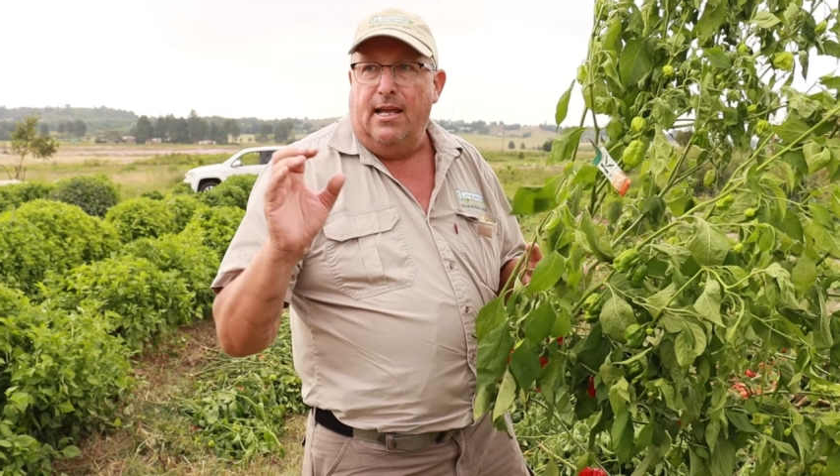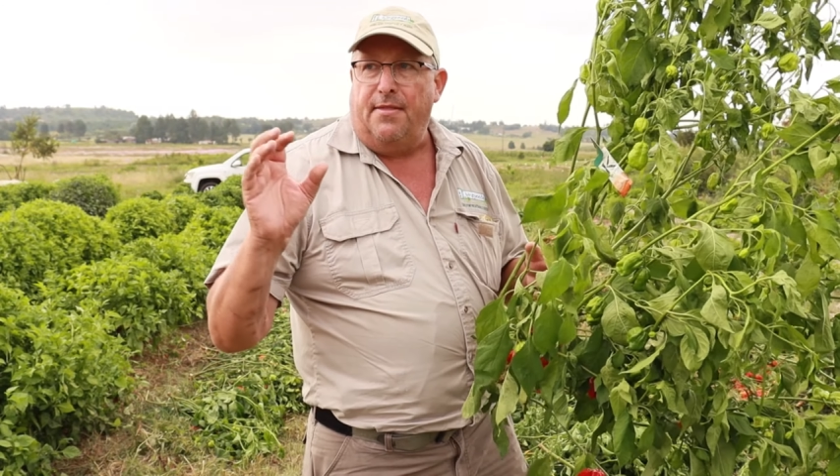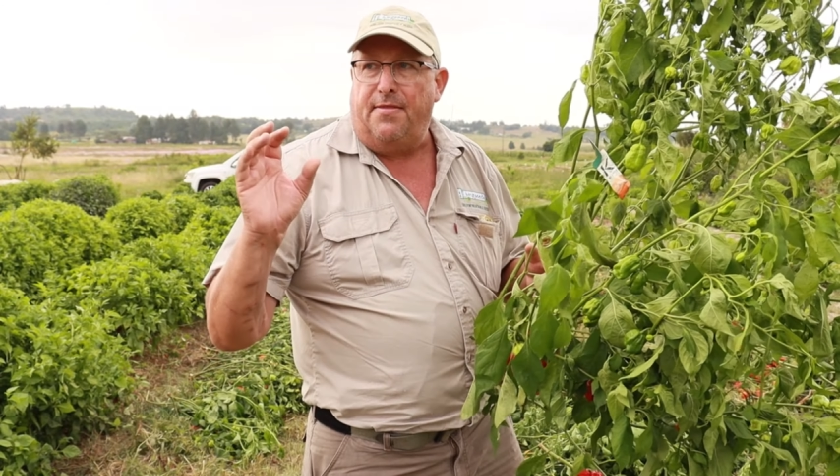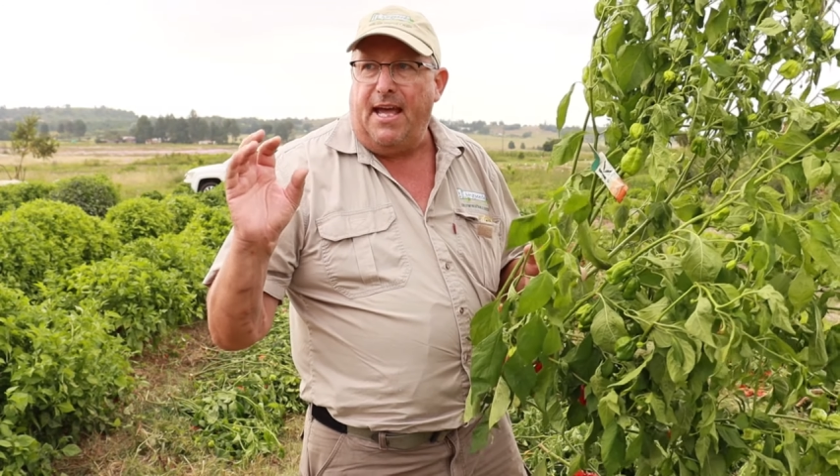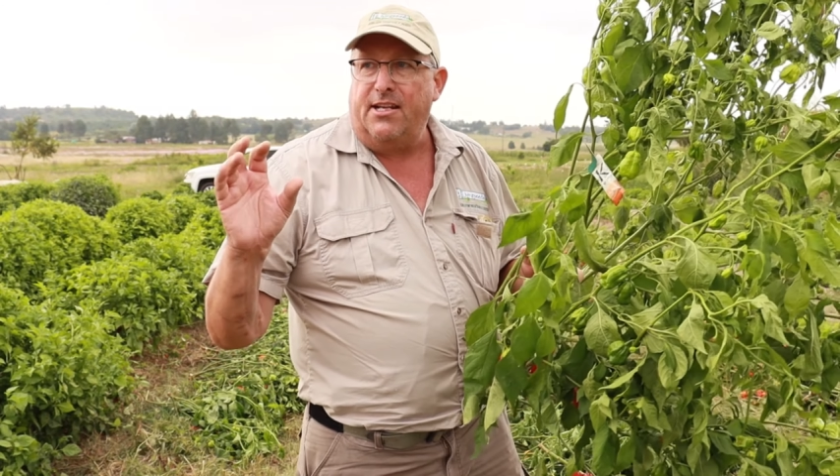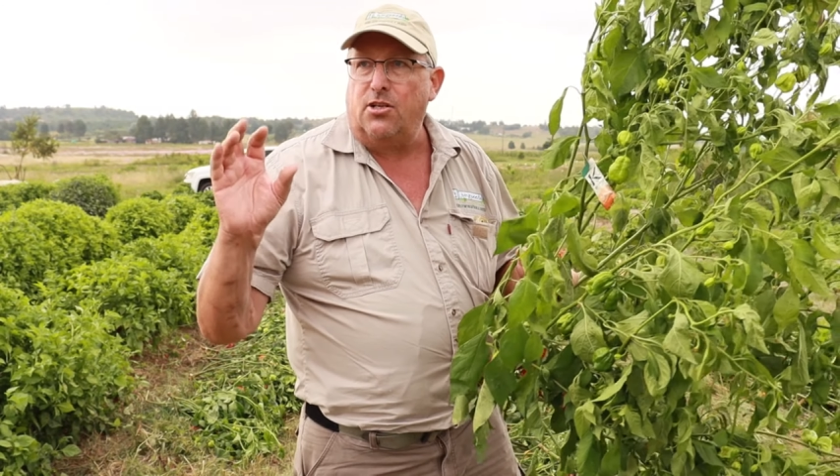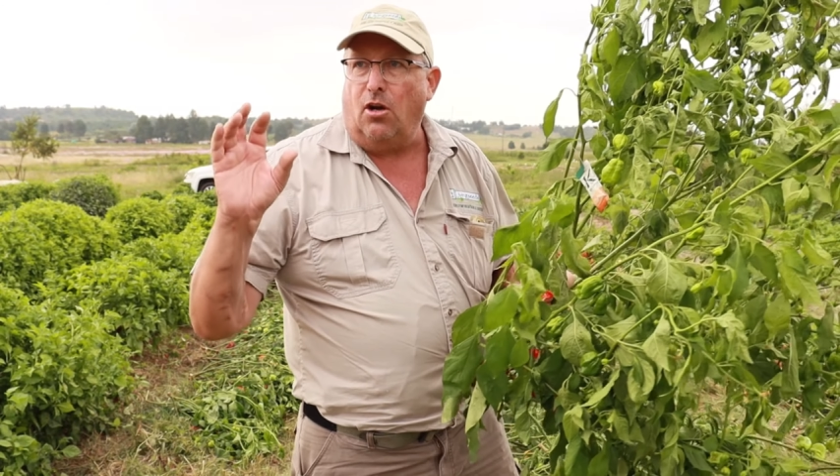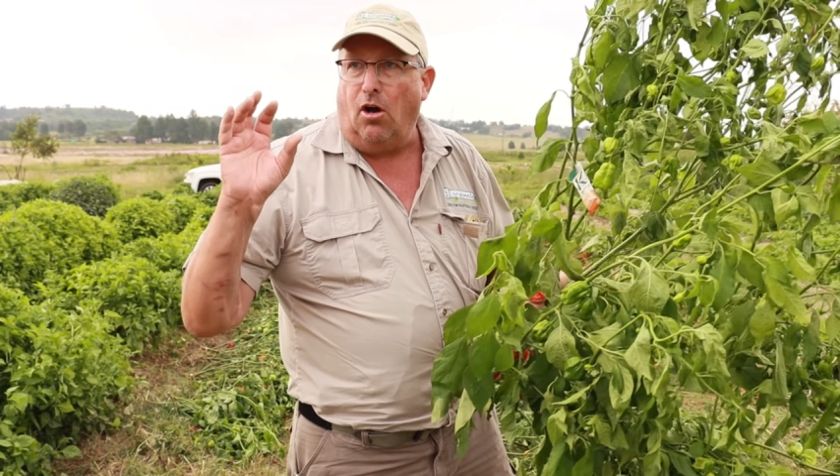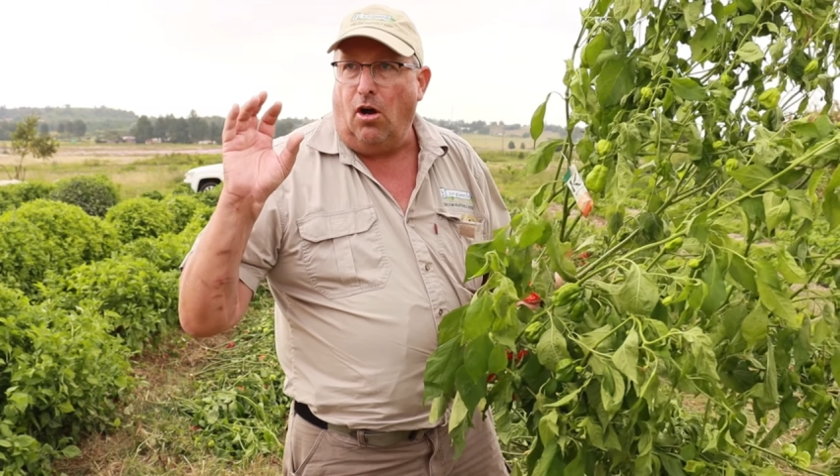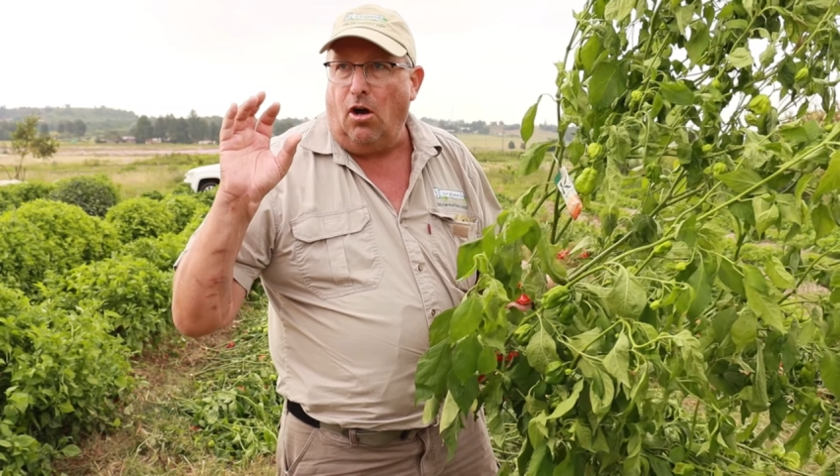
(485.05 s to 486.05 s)
that
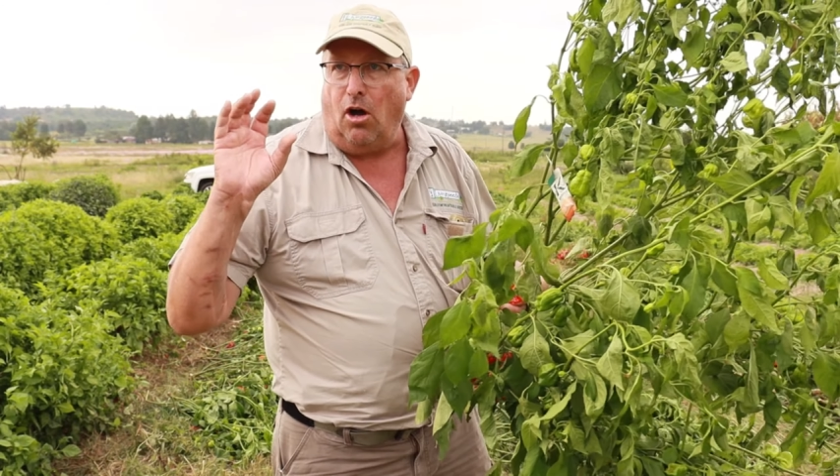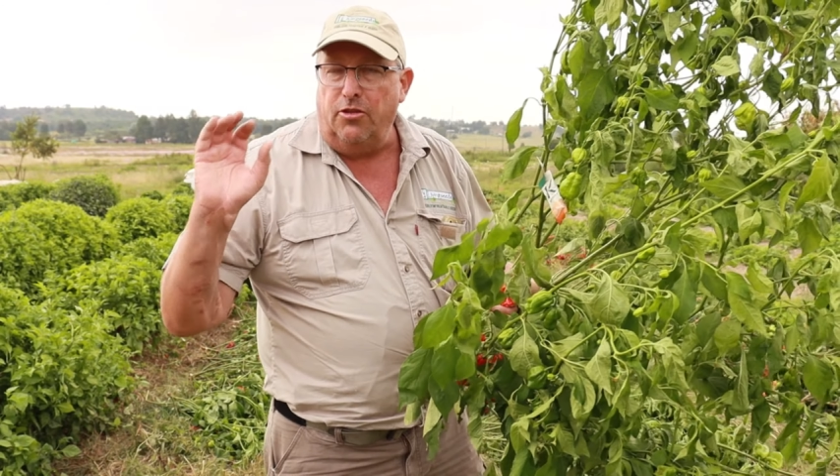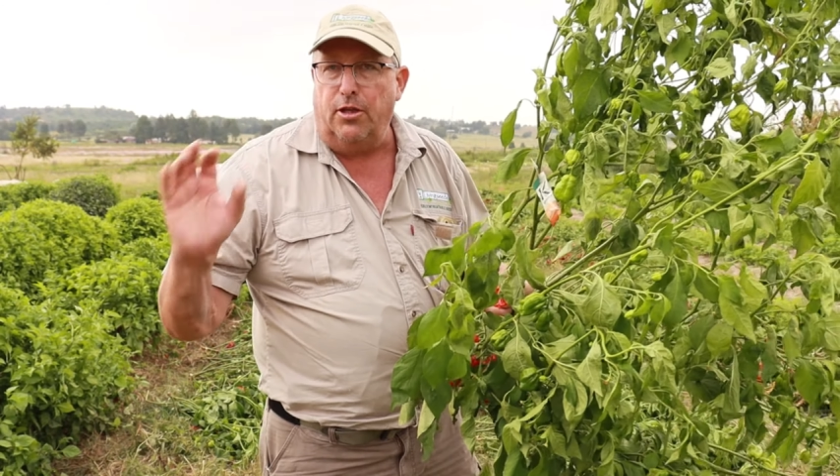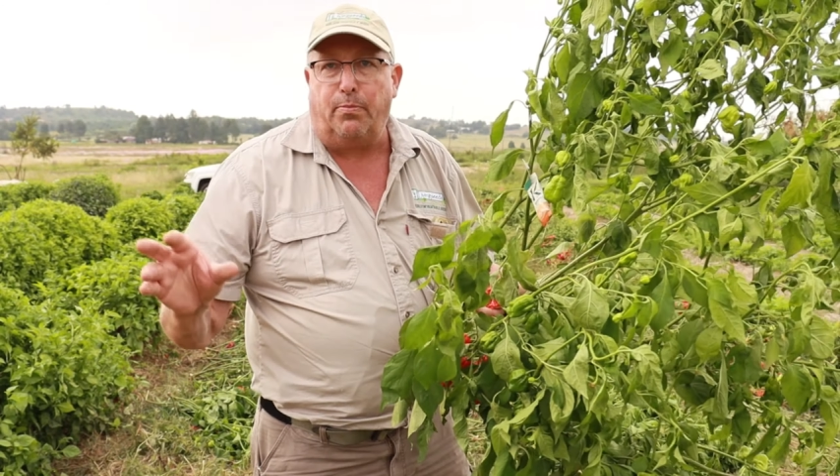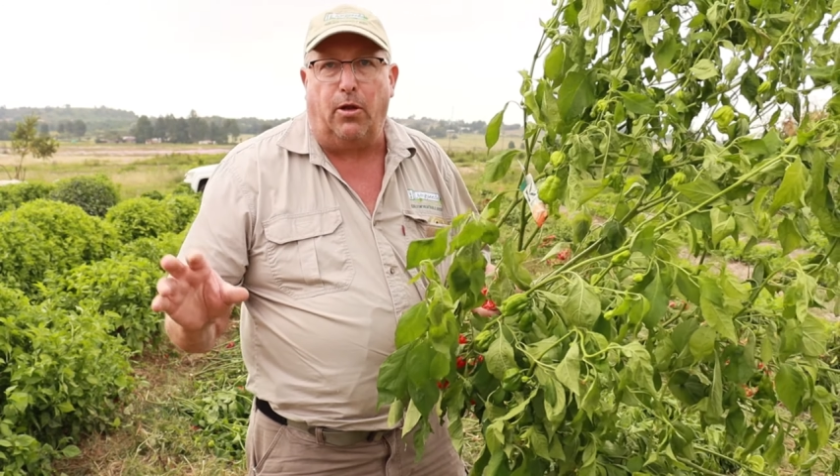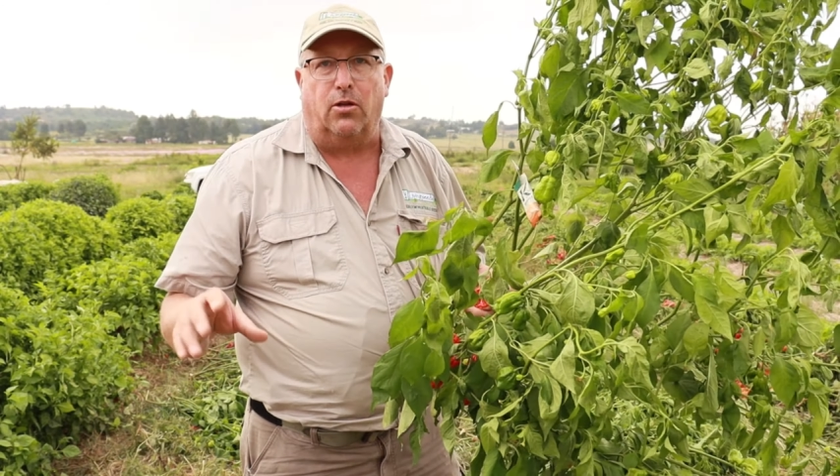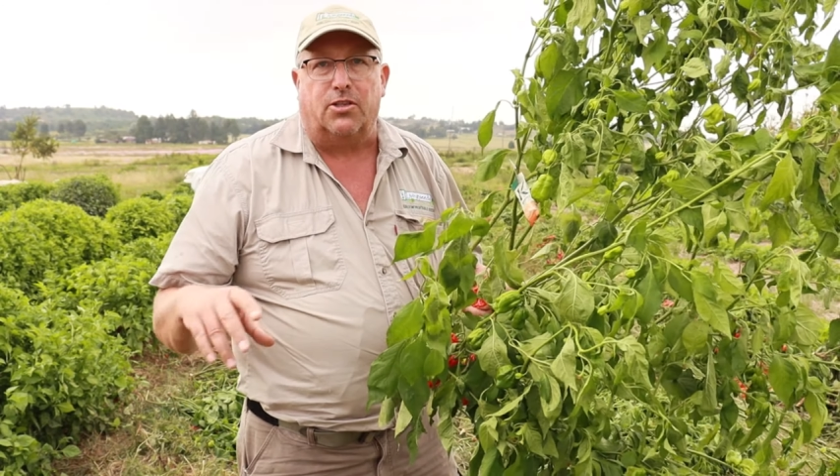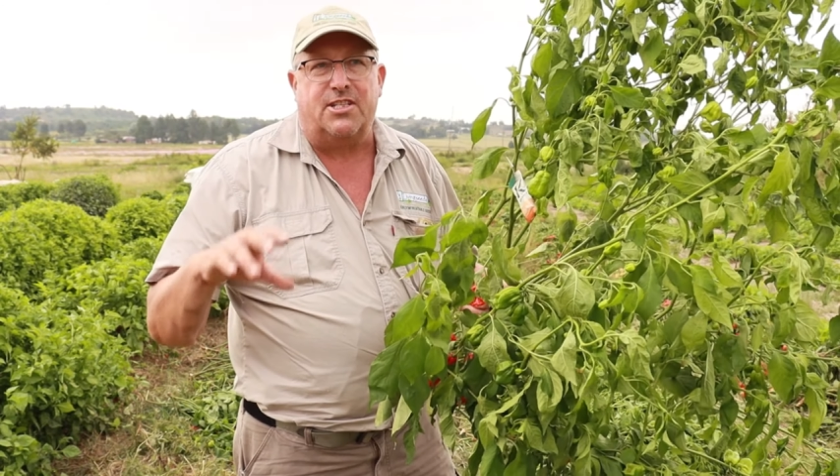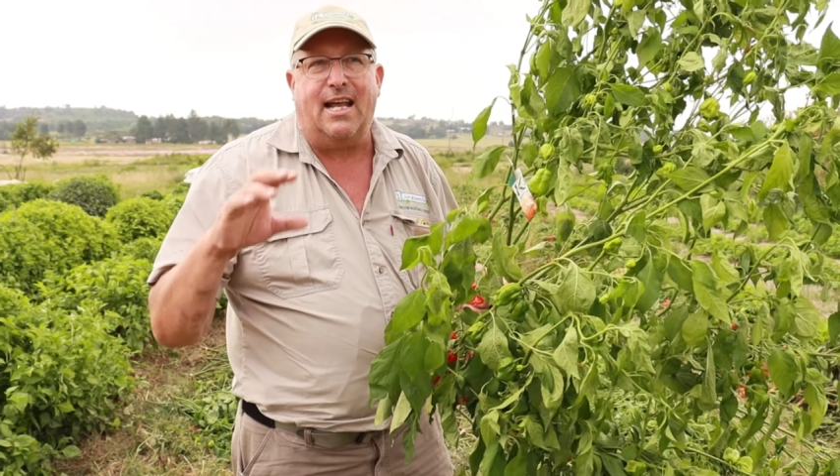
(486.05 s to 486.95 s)
are on the plants.